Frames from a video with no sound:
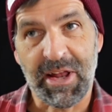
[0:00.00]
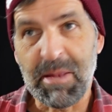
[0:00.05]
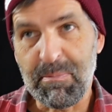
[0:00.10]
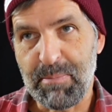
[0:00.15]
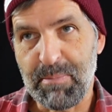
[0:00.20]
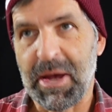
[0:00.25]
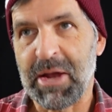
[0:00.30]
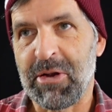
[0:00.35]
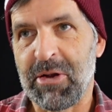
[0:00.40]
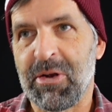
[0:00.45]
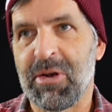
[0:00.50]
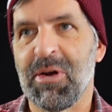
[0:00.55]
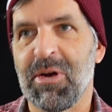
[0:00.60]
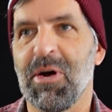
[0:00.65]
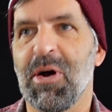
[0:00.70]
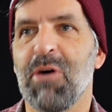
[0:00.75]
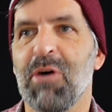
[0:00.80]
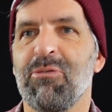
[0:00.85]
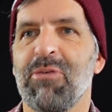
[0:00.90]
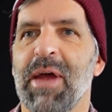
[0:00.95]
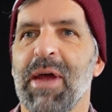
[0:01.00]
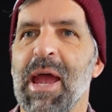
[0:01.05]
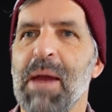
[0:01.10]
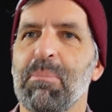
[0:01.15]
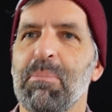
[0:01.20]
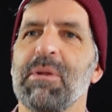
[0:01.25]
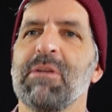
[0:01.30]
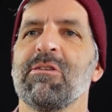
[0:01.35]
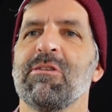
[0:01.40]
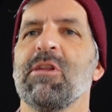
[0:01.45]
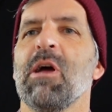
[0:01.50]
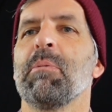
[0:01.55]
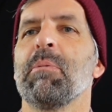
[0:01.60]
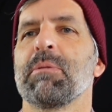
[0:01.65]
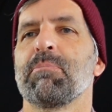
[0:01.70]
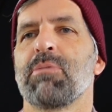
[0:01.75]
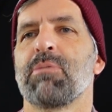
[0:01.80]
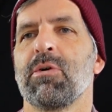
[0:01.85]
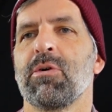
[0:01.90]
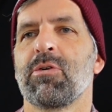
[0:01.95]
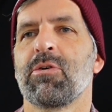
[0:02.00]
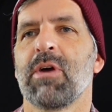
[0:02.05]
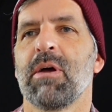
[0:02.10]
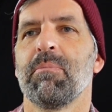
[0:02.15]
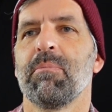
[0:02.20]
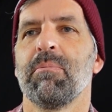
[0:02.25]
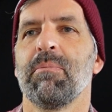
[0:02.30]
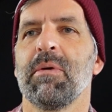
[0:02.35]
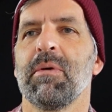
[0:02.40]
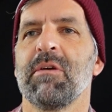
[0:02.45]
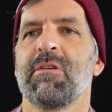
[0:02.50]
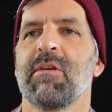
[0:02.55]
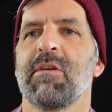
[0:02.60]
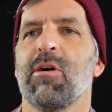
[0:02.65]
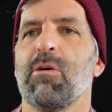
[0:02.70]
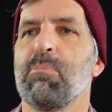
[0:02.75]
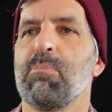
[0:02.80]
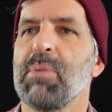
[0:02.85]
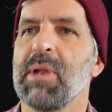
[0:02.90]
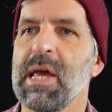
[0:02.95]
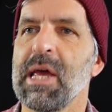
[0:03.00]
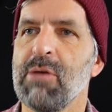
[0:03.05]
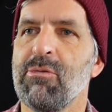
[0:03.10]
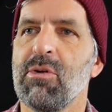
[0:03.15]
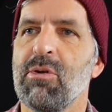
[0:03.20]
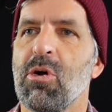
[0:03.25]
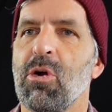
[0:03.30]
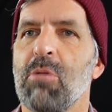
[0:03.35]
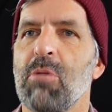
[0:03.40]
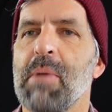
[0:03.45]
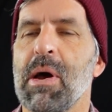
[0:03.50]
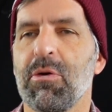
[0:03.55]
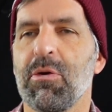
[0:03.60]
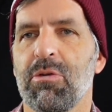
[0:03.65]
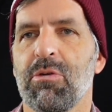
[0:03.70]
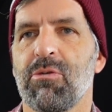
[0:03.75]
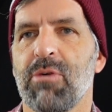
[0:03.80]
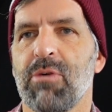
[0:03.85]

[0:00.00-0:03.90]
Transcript: and butter of Amplid snowboard program is our Playful All-Mountain